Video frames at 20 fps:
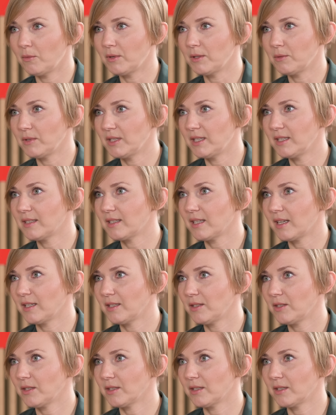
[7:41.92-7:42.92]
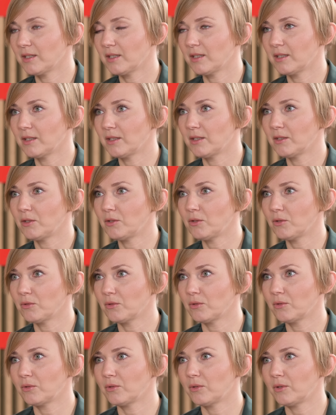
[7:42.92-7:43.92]
when we decide
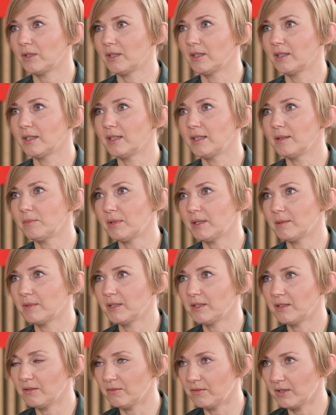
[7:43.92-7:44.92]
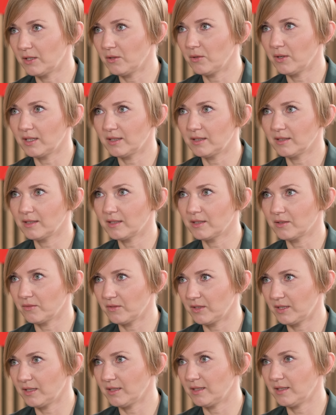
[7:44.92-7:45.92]
to implement value-added
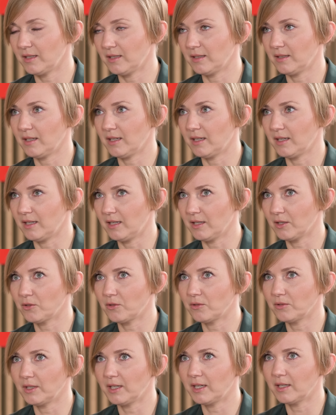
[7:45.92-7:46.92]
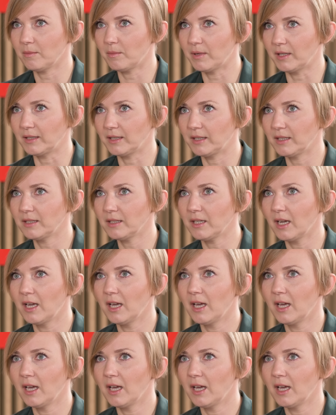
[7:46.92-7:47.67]
services in electronic banking,